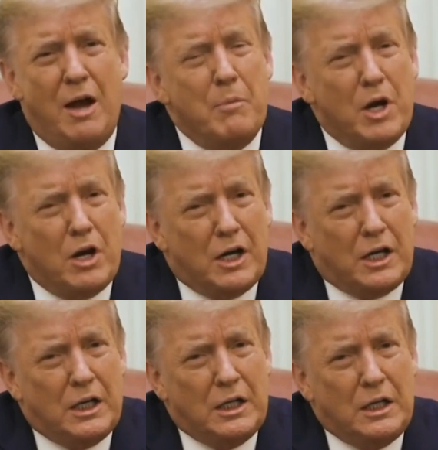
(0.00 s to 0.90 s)

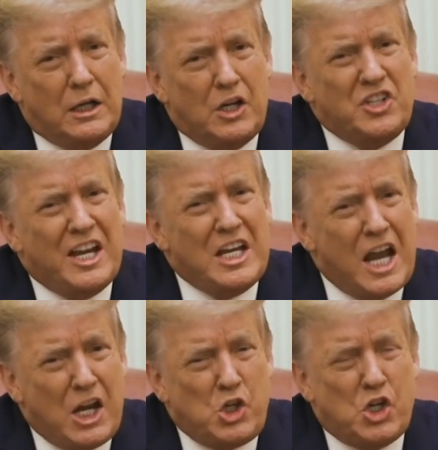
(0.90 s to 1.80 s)
America is a
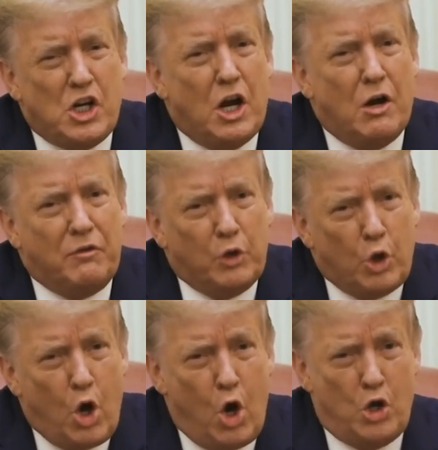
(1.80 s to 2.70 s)
nation of
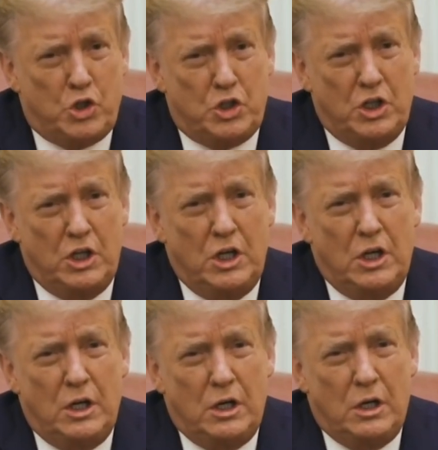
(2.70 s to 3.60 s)
laws.
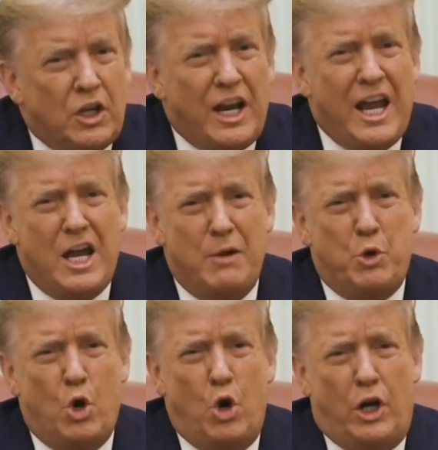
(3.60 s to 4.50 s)
Today I
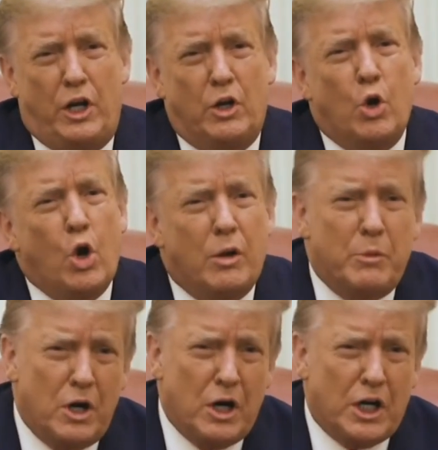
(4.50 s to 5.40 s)
am calling on all
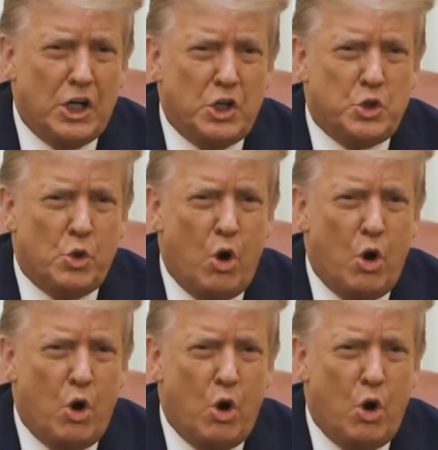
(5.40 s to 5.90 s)
Americans